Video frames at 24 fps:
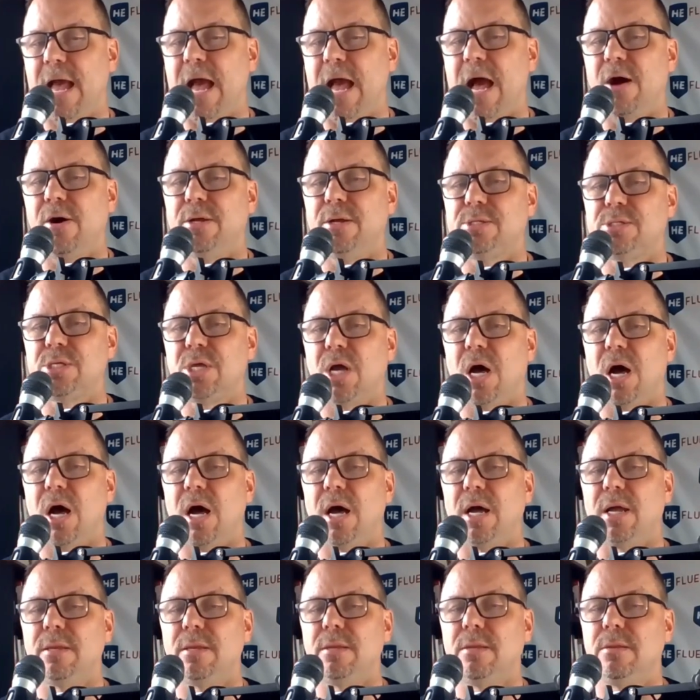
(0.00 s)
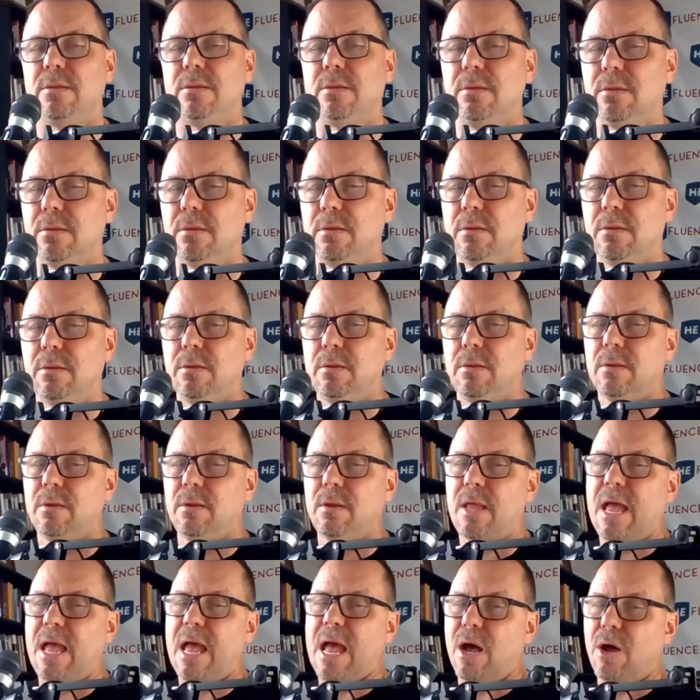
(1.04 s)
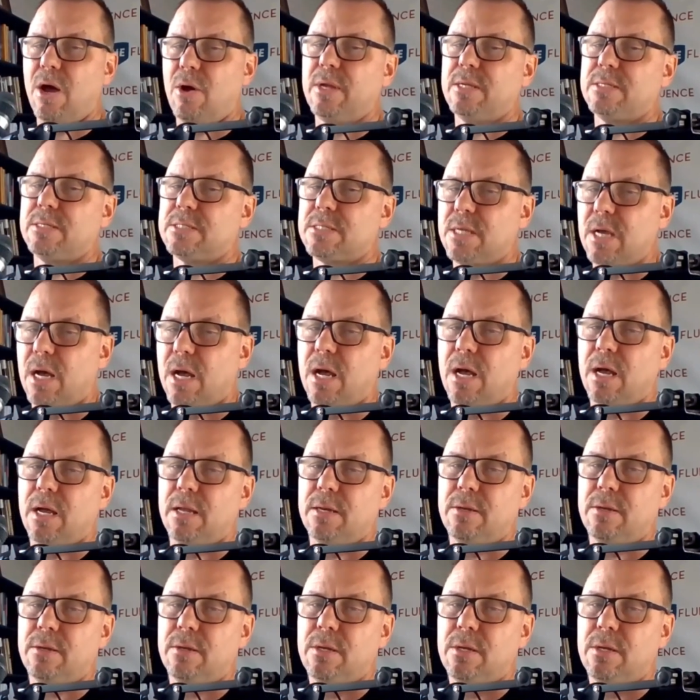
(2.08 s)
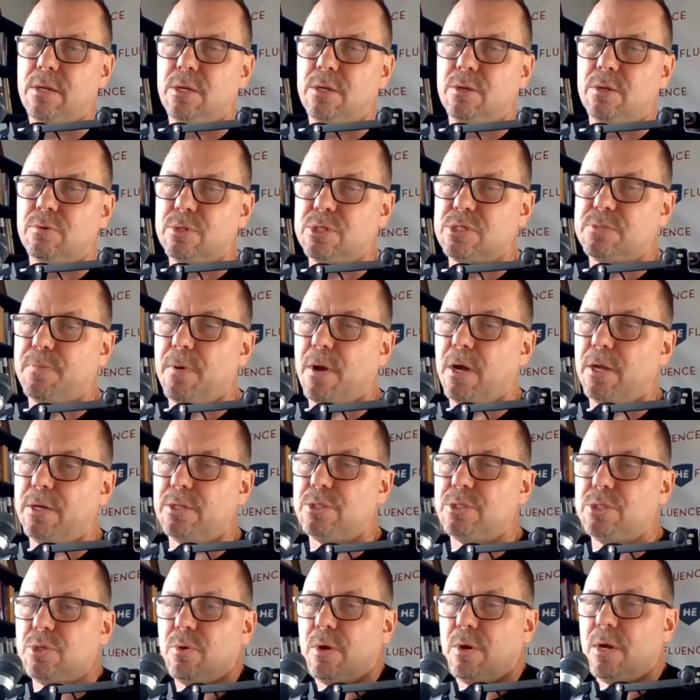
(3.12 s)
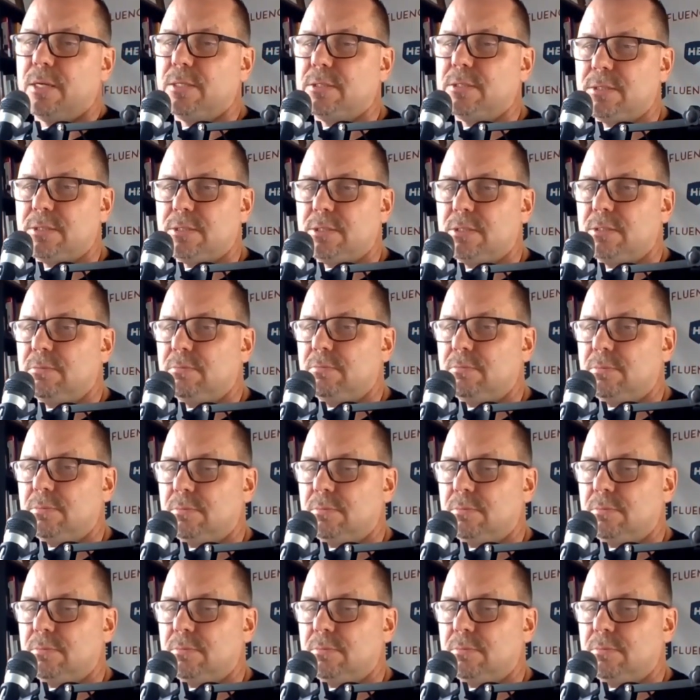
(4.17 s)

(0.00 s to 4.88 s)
How has God how has God responded to us?